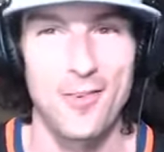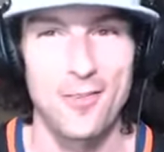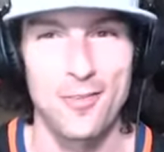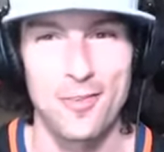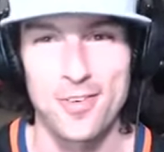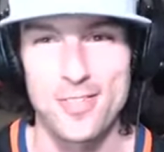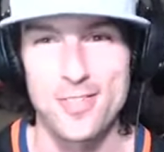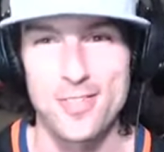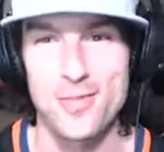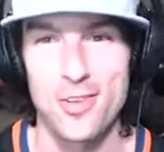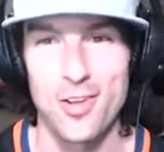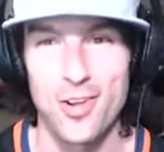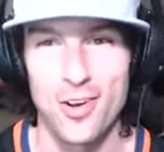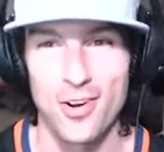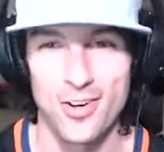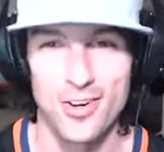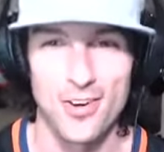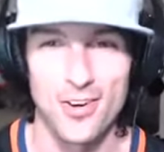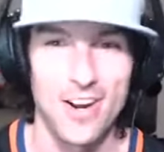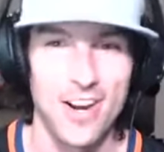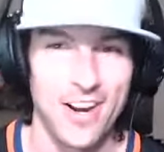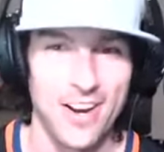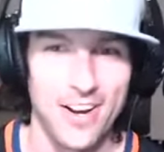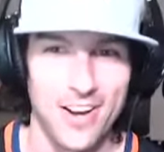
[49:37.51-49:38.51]
First of all, are
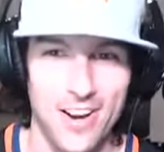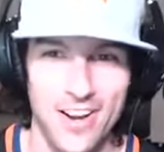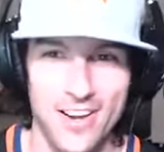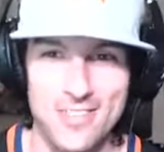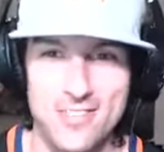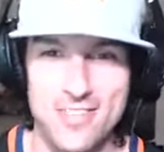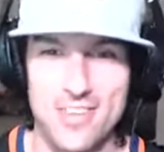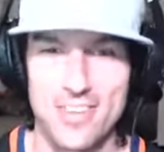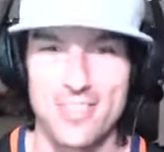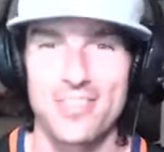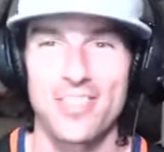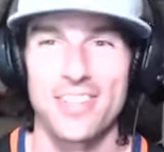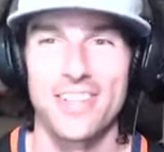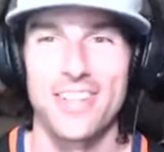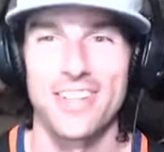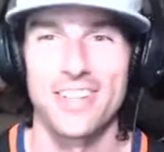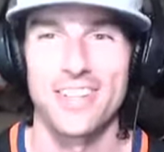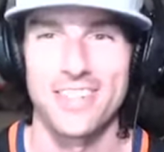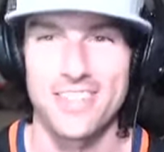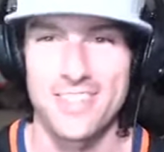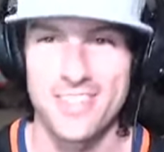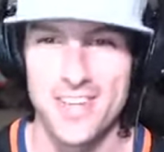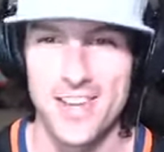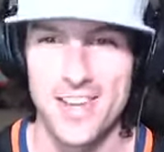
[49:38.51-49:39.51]
you an Eric Andre
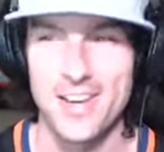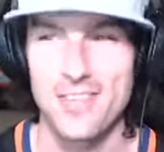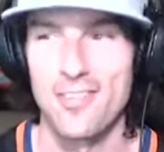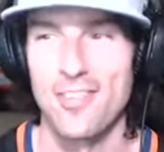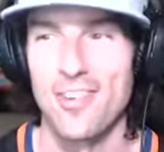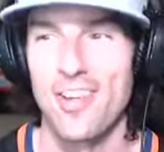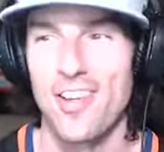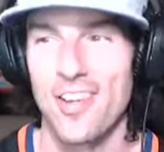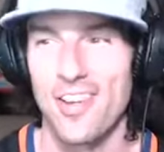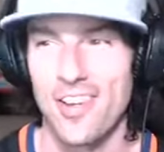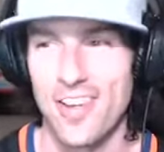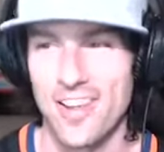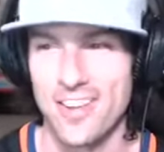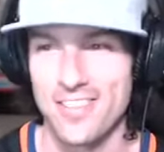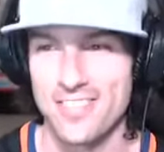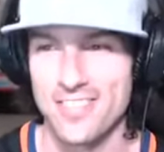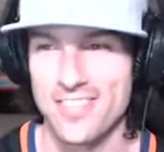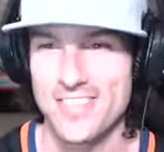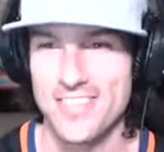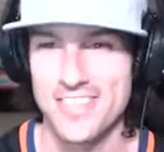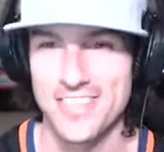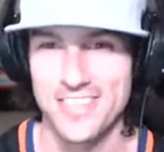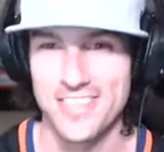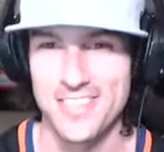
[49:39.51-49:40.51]
fan? Second of all, have
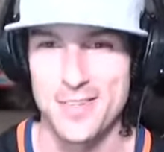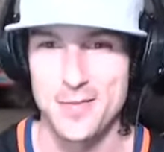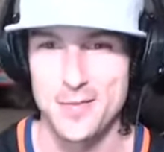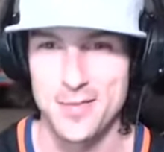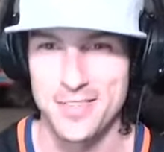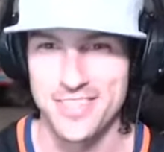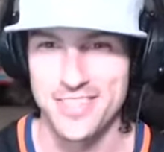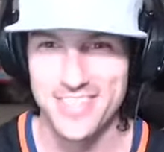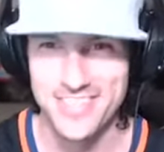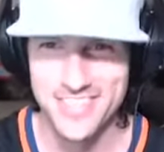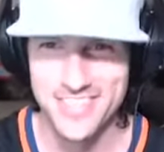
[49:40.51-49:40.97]
you seen this one?